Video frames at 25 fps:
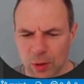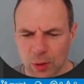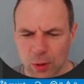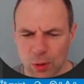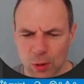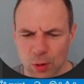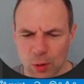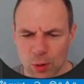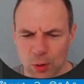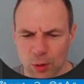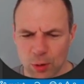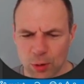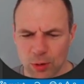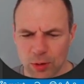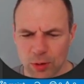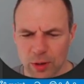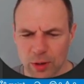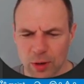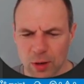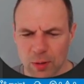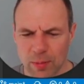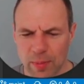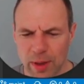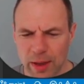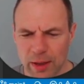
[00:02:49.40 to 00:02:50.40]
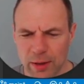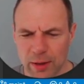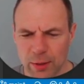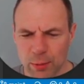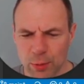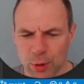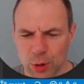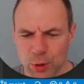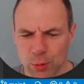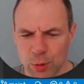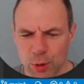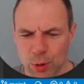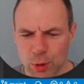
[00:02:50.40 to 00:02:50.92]
curl command
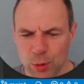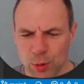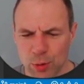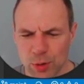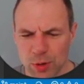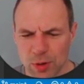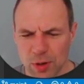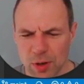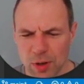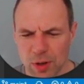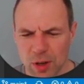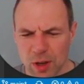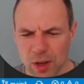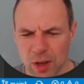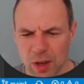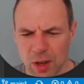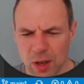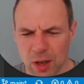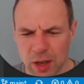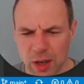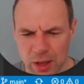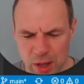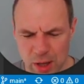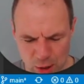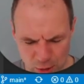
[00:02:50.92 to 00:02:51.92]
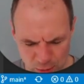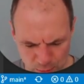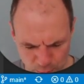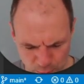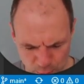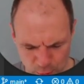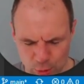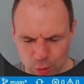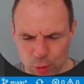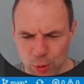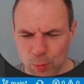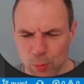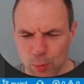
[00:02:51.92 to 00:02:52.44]
which we used, and now I'm
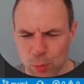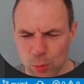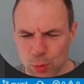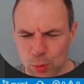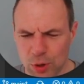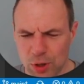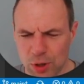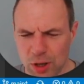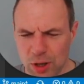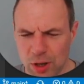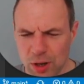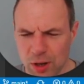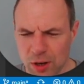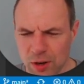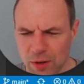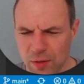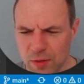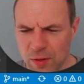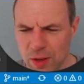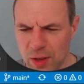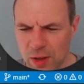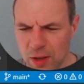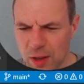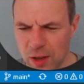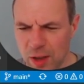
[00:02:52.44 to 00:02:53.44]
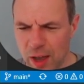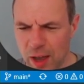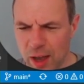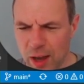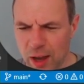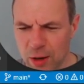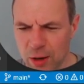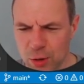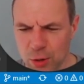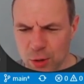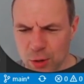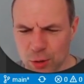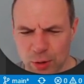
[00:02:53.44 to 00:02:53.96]
going to put here the
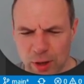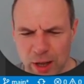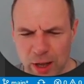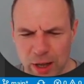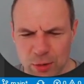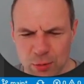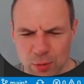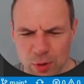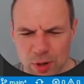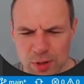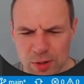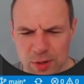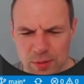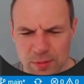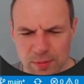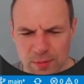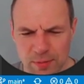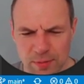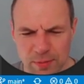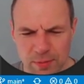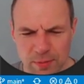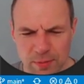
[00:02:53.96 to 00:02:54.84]
actual address.